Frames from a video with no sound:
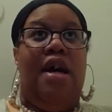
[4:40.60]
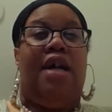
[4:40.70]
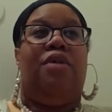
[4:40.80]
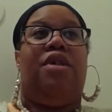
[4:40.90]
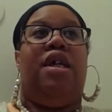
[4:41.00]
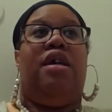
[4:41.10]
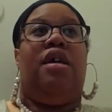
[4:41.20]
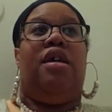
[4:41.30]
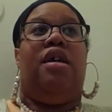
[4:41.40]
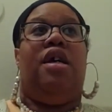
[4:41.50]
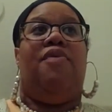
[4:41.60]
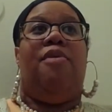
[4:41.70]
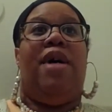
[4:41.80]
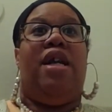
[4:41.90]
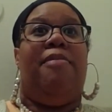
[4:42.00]
I don't think
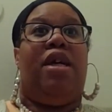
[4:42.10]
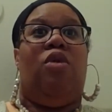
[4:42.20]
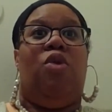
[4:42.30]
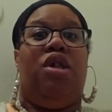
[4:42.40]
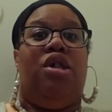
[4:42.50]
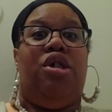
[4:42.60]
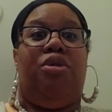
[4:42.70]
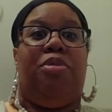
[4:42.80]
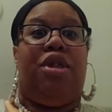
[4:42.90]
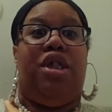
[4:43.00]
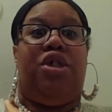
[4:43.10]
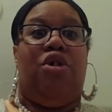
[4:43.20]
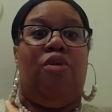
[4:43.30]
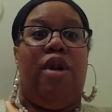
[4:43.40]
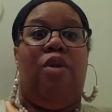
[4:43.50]
everybody make a 100%
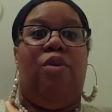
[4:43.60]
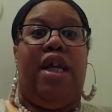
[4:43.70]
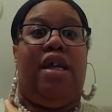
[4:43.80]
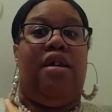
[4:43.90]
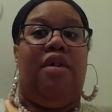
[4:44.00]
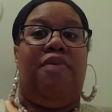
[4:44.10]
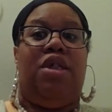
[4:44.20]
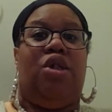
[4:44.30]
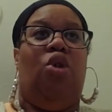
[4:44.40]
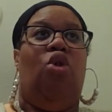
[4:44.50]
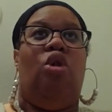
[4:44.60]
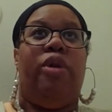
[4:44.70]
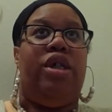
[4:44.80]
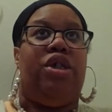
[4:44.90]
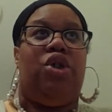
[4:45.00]
turnaround where they can give this
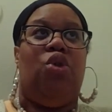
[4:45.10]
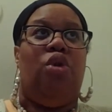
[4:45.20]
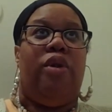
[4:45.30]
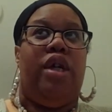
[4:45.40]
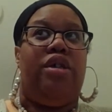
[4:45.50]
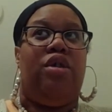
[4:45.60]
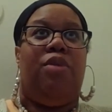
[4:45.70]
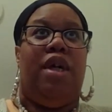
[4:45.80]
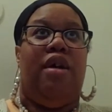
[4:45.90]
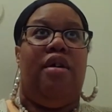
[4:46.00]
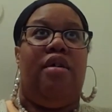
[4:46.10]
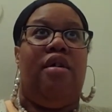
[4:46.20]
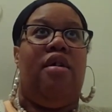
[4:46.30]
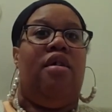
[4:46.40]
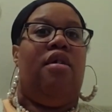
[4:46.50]
glorious story to where,
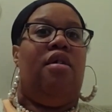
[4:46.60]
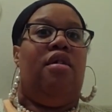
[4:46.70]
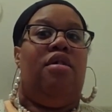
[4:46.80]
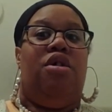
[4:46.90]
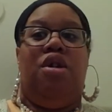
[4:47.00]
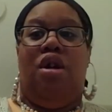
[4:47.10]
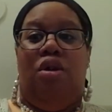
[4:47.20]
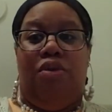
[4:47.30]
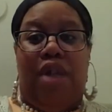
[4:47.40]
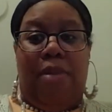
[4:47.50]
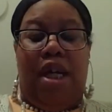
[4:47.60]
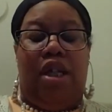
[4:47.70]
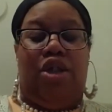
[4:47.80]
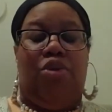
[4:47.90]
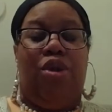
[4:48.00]
they made
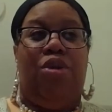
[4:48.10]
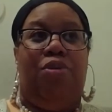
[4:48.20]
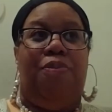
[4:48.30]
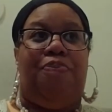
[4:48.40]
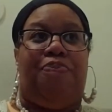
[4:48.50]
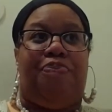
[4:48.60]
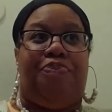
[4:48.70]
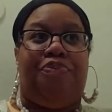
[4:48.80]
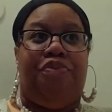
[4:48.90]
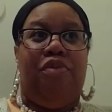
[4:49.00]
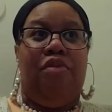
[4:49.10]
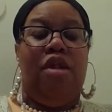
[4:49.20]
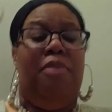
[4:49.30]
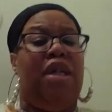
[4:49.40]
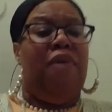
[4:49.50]
it through.
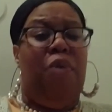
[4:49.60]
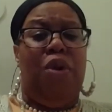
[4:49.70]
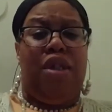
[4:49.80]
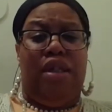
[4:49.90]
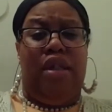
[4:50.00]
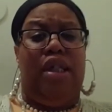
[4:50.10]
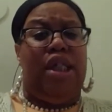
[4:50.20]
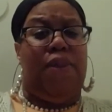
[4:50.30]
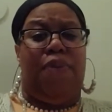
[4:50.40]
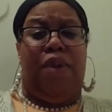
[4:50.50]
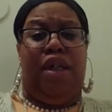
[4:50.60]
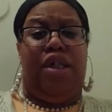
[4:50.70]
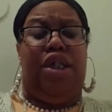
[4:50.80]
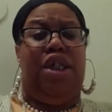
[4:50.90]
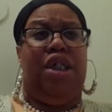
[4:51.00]
But unfortunately, this friend,
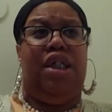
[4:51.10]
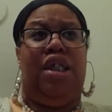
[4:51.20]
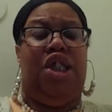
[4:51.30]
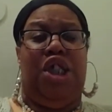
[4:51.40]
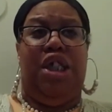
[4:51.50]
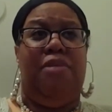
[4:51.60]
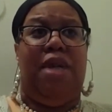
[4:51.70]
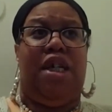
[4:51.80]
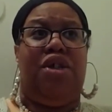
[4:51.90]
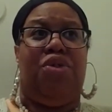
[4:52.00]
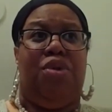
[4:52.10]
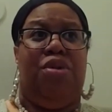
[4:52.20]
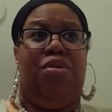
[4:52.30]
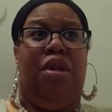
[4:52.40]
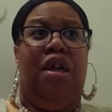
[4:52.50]
she didn't make it
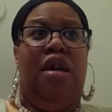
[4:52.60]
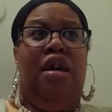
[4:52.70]
through